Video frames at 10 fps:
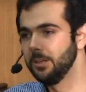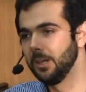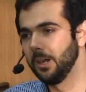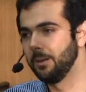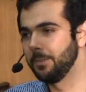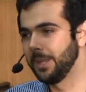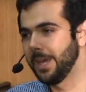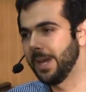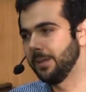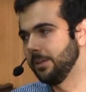And
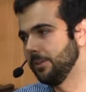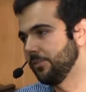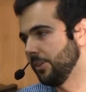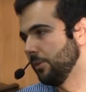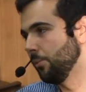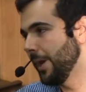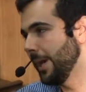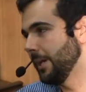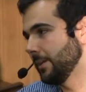that is, in a way,